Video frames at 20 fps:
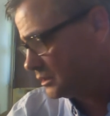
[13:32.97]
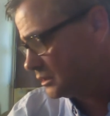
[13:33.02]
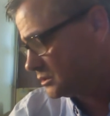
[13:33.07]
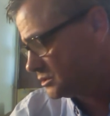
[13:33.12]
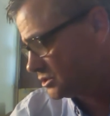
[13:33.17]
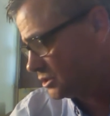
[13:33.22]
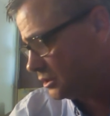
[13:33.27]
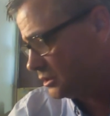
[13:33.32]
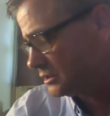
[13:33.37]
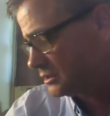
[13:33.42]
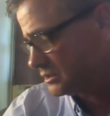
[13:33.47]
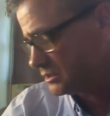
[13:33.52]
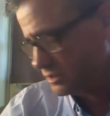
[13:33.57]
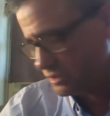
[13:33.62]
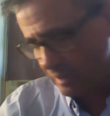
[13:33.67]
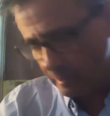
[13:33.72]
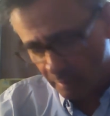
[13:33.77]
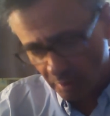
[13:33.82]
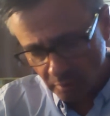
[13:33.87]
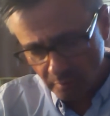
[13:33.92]
started this
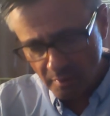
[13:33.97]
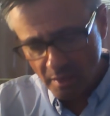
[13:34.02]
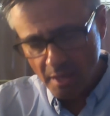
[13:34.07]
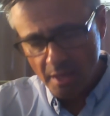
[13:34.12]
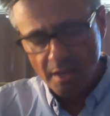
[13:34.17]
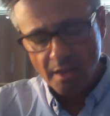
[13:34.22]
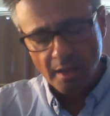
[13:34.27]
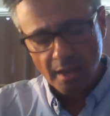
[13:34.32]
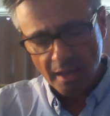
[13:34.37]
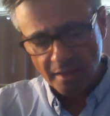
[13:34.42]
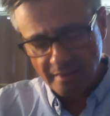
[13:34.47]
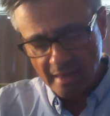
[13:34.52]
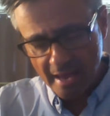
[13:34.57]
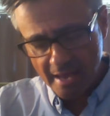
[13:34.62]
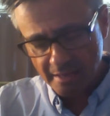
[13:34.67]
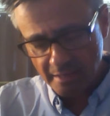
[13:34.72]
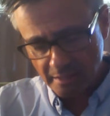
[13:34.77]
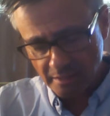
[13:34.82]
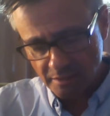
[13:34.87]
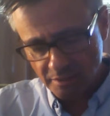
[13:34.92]
summer, and
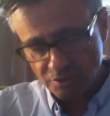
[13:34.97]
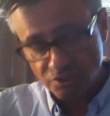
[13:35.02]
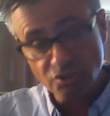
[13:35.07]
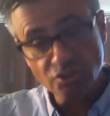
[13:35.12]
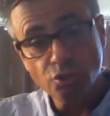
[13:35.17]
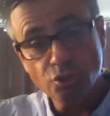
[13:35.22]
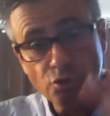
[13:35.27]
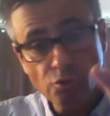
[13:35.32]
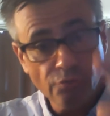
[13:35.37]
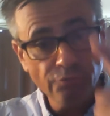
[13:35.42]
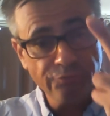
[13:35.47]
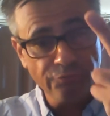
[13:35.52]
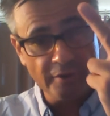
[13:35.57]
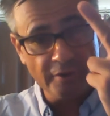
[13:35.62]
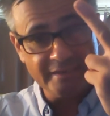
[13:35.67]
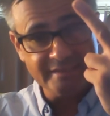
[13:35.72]
that is 2 free